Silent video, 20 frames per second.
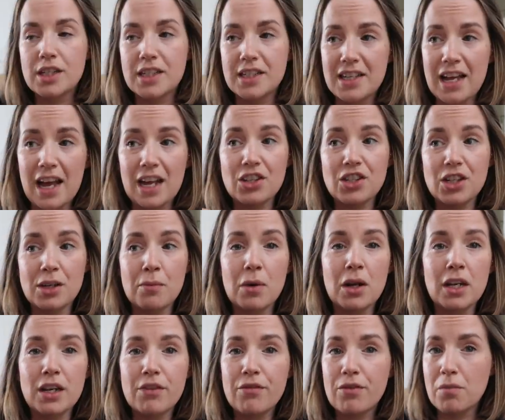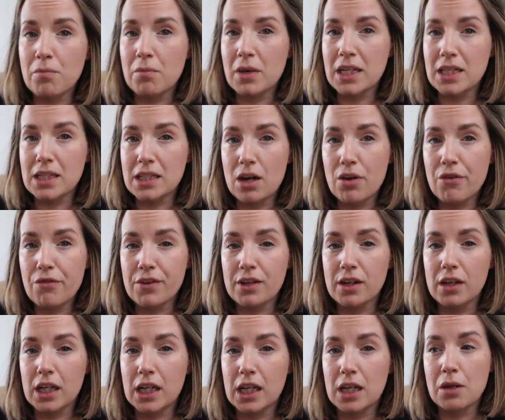Detaching money from myself in
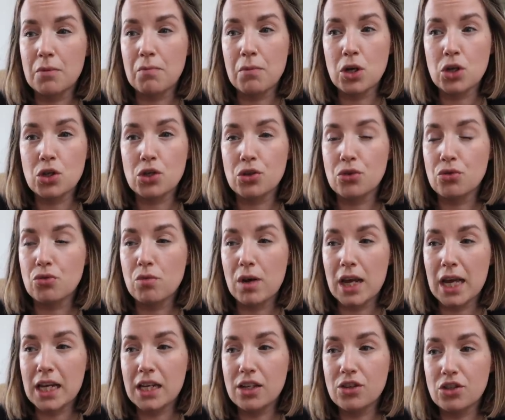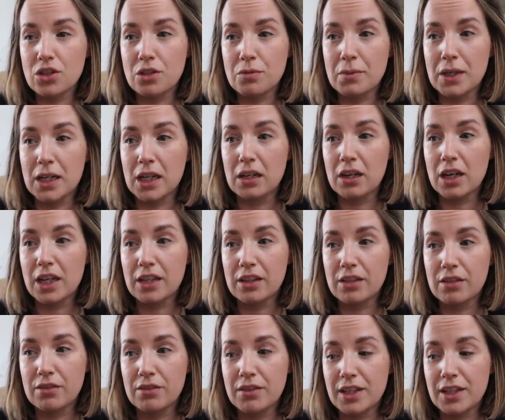like an emotional way, and just being like,